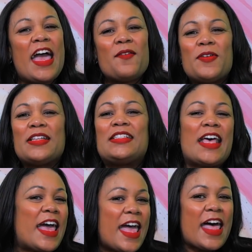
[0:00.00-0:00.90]
And we'll
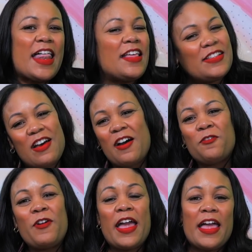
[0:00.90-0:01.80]
say hello to
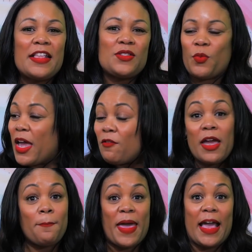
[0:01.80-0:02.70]
our friends
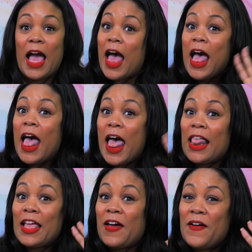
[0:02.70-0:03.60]
wearing pink.
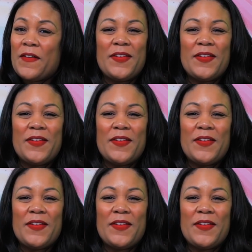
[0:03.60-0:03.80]
Hello.